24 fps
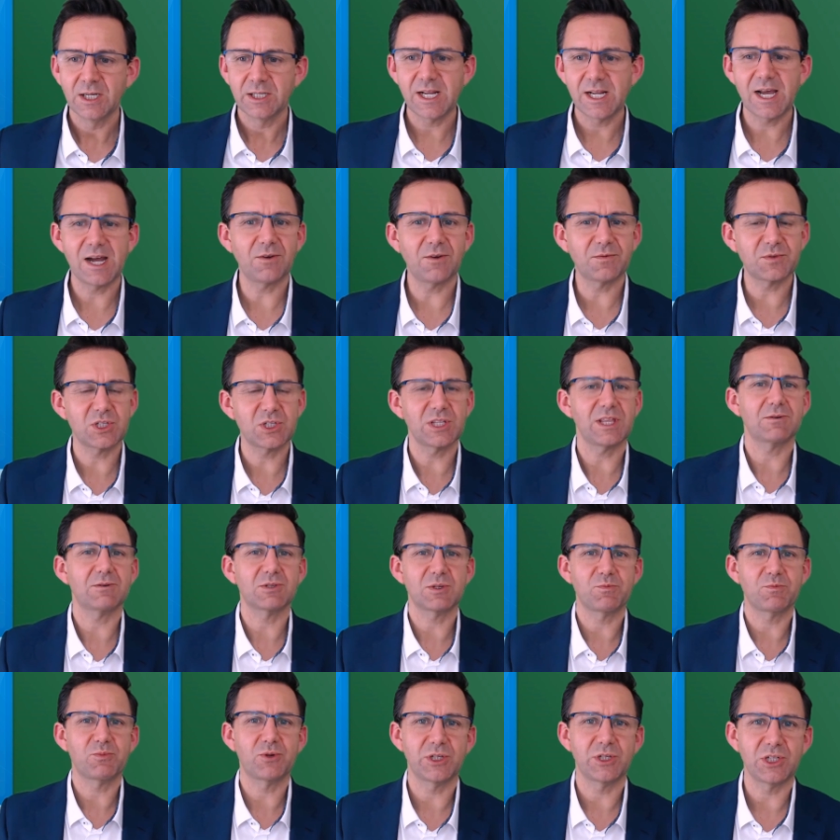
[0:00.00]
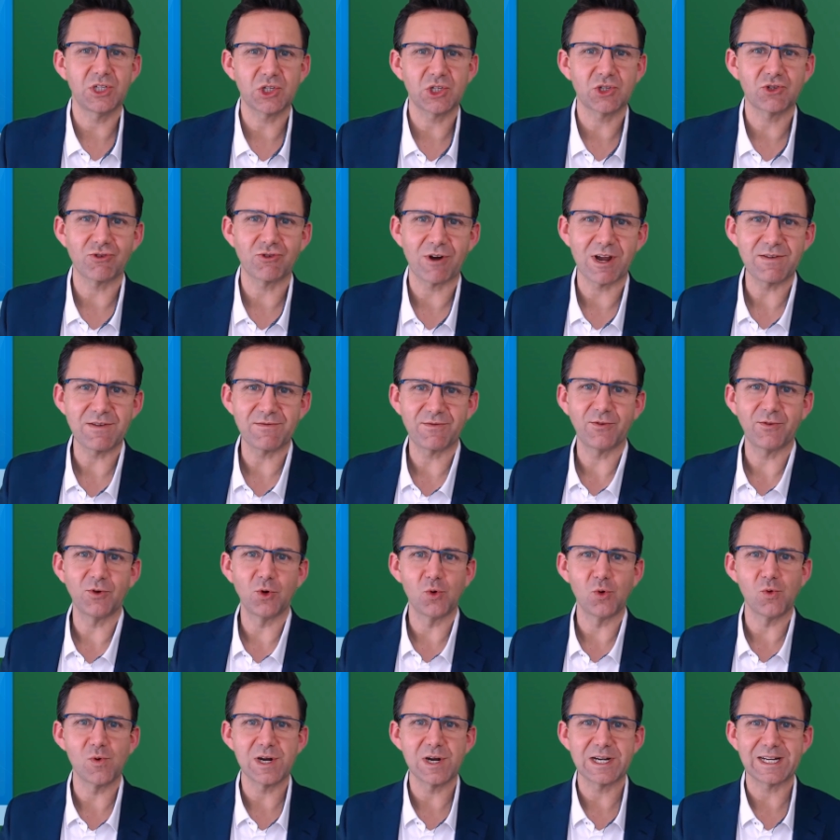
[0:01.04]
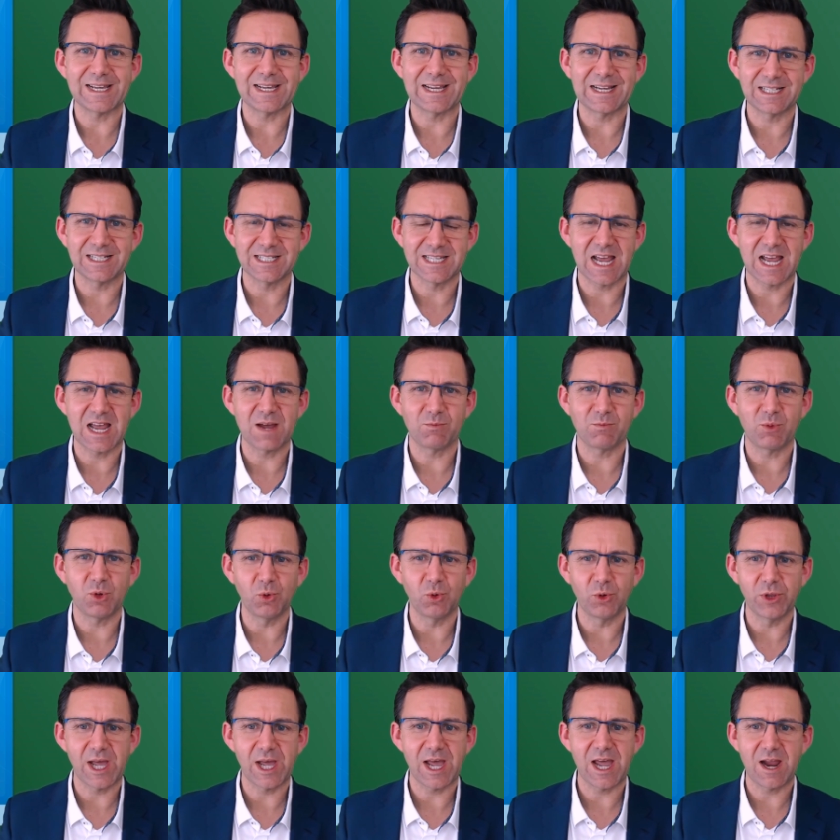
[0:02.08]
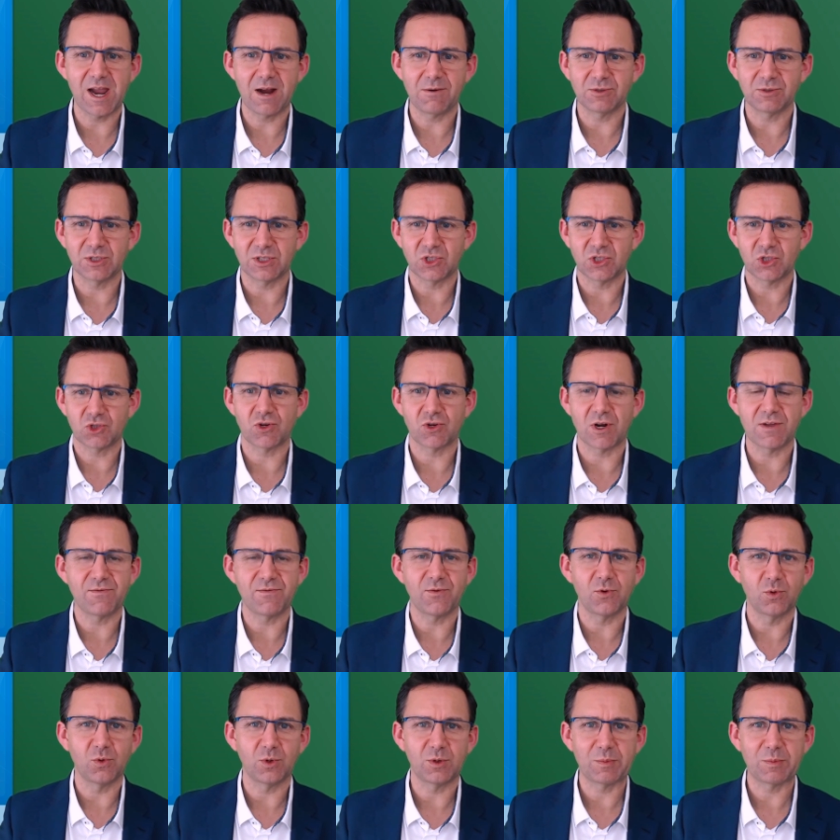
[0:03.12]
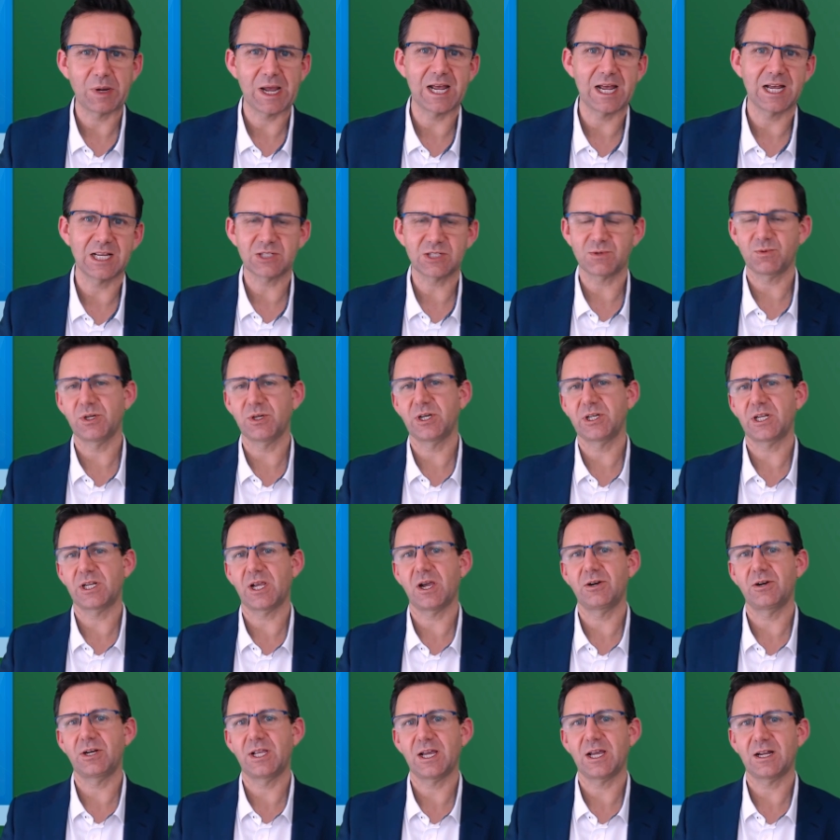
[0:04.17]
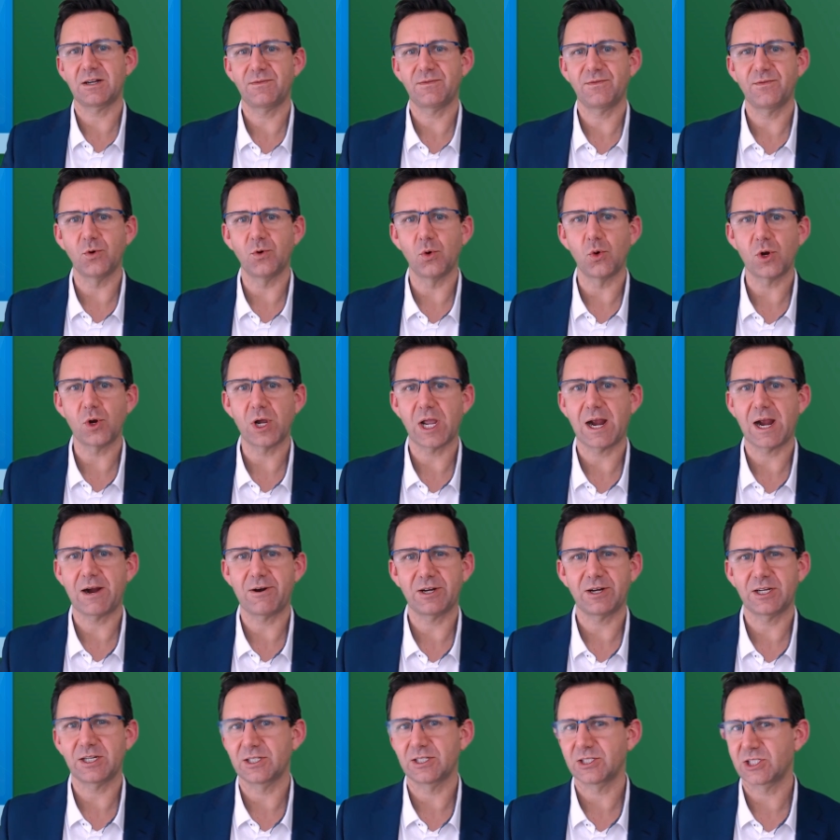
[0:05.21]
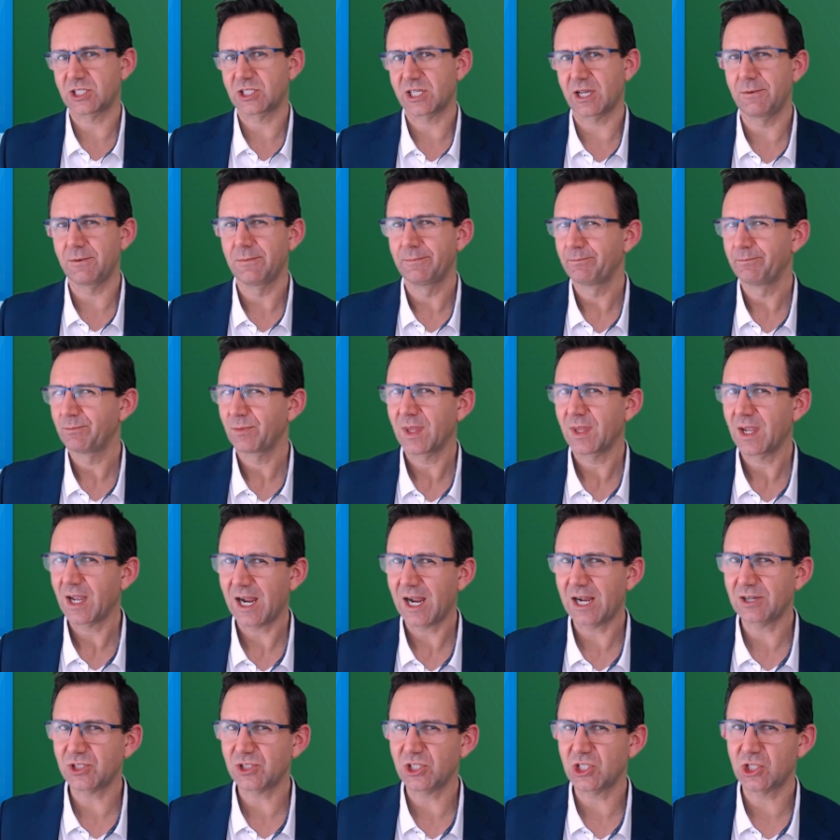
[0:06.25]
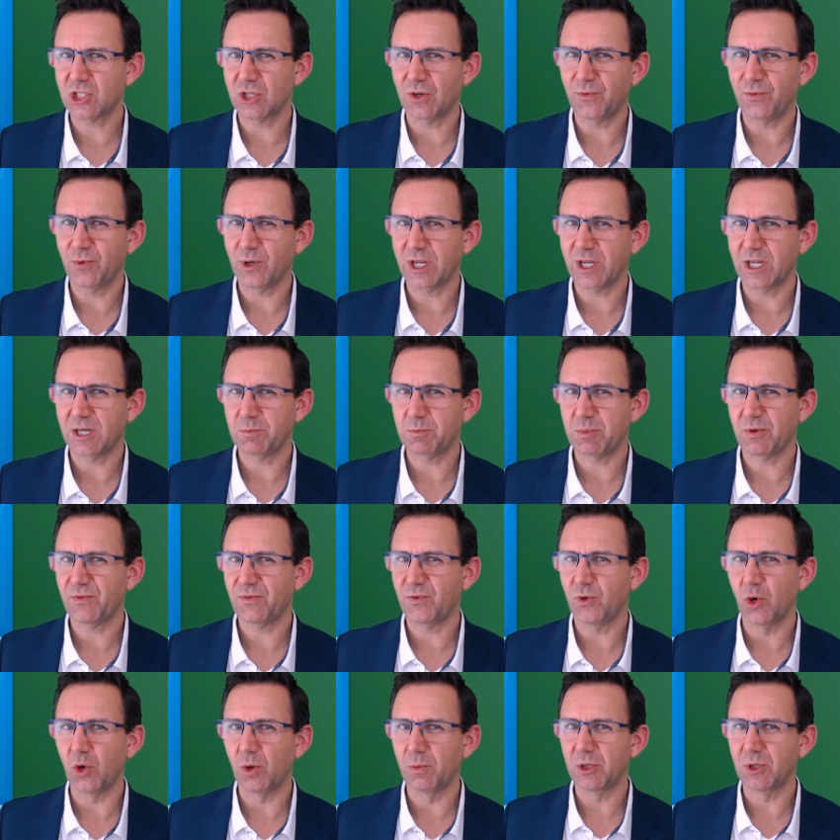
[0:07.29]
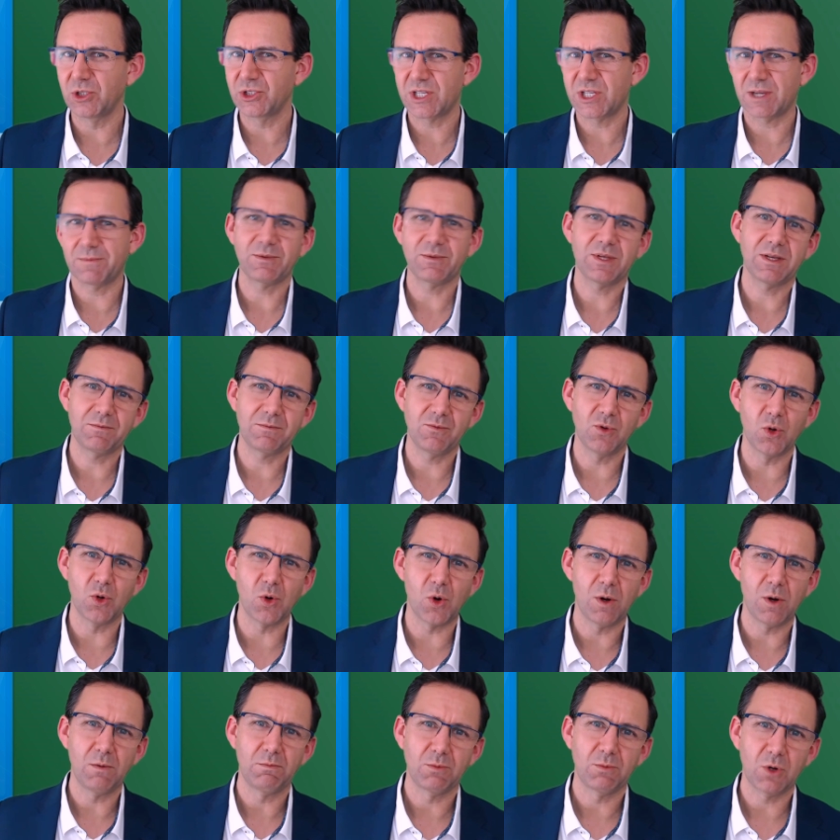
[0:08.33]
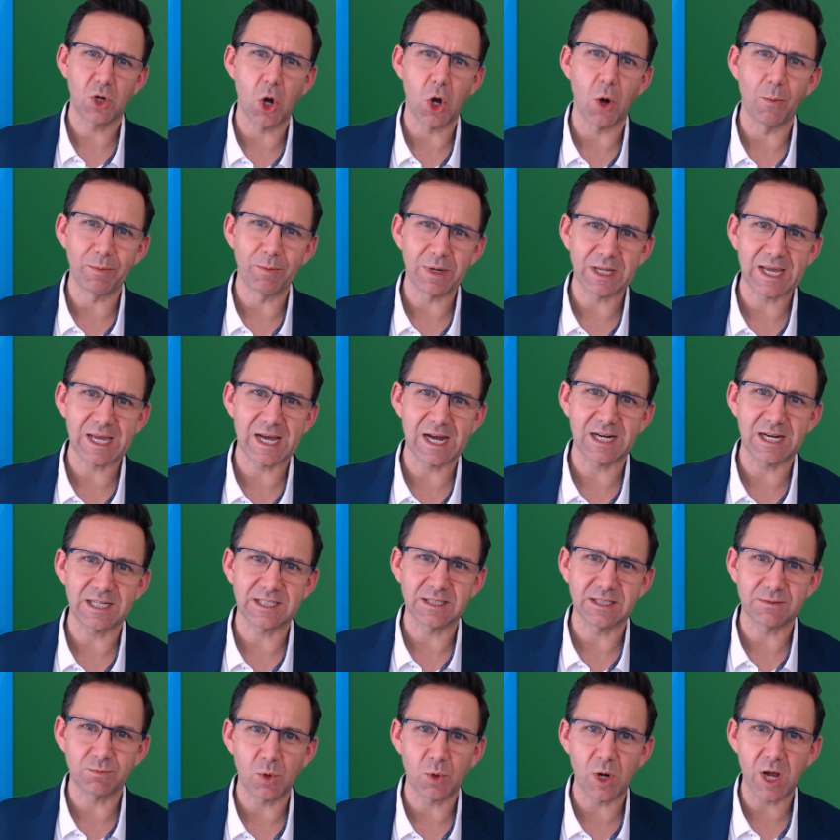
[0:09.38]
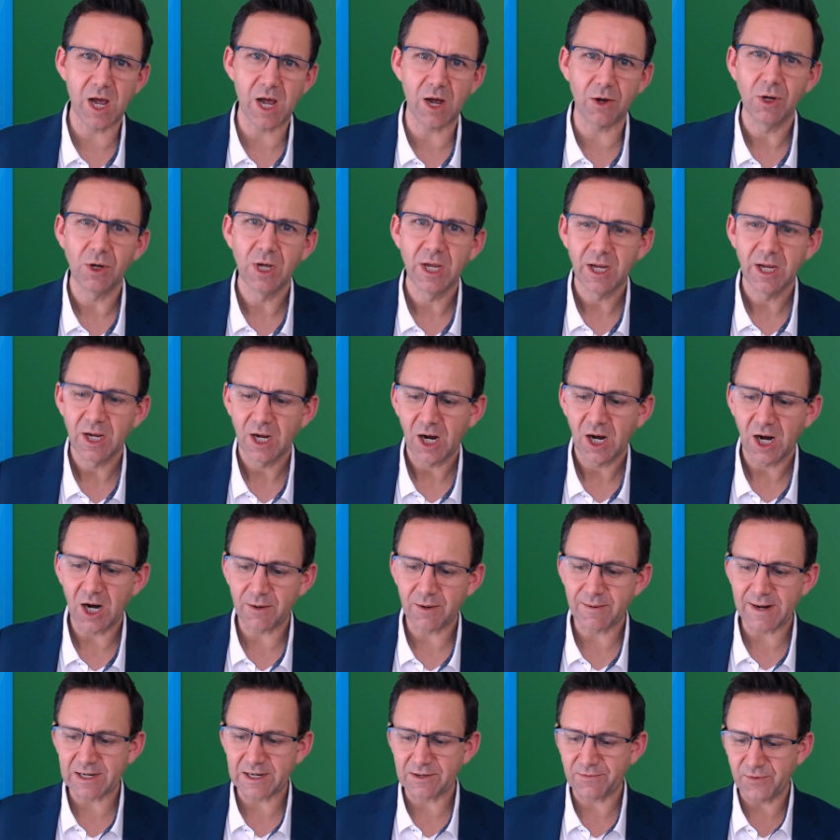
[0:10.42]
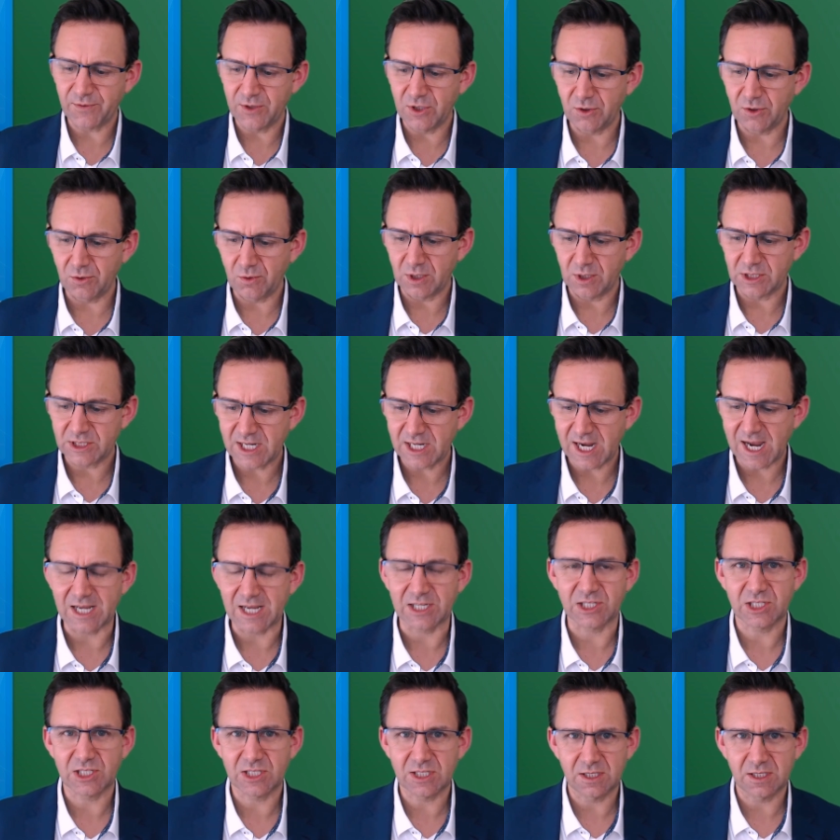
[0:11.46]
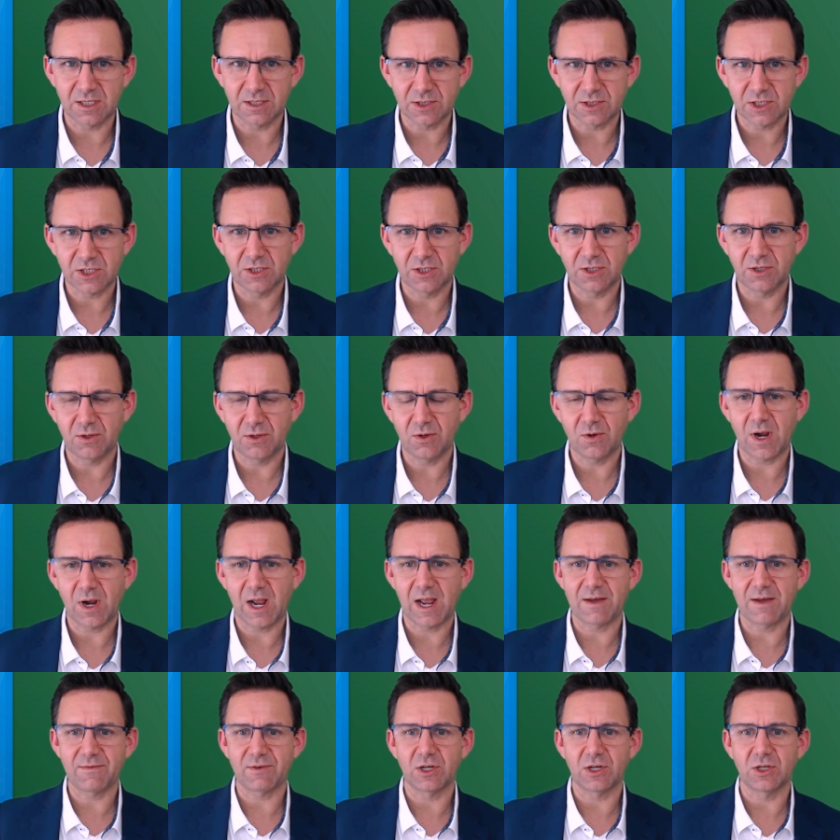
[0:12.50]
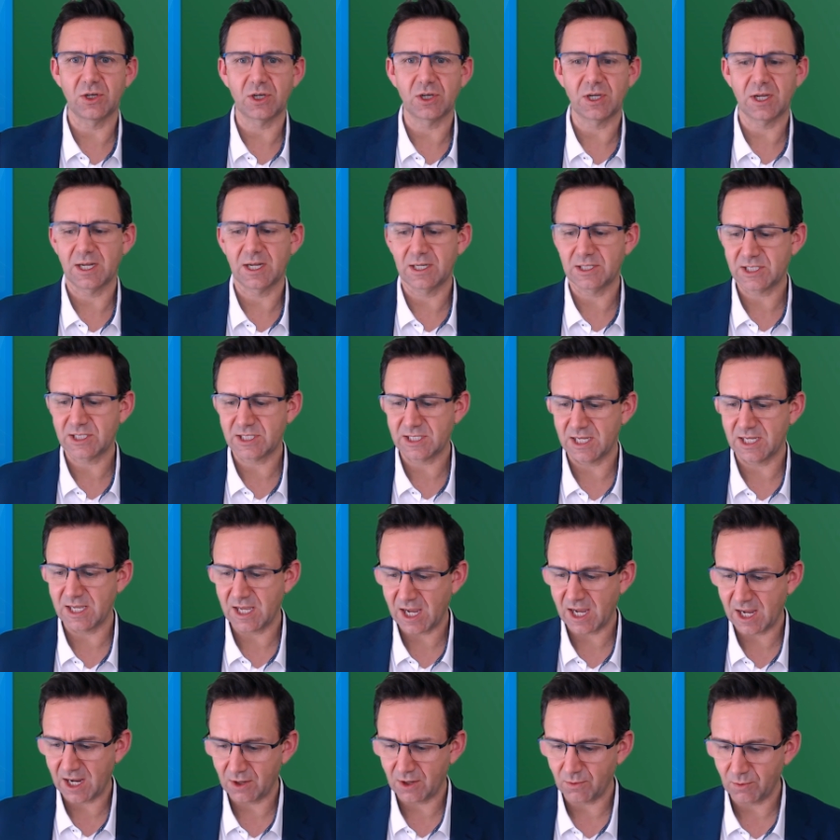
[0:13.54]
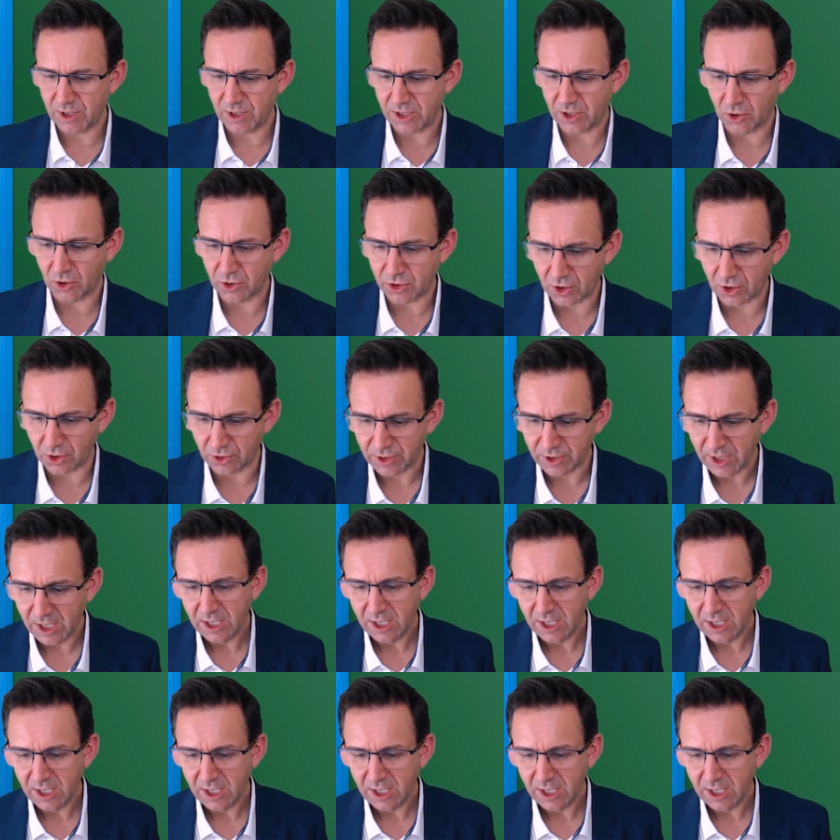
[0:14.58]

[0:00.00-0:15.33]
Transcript: Now obviously that was a pretty straightforward example there. It was a straightforward password. It only had four characters. So how's this software going to perform on something more complicated? Well, I ran a few tests to have a look and see how we got on.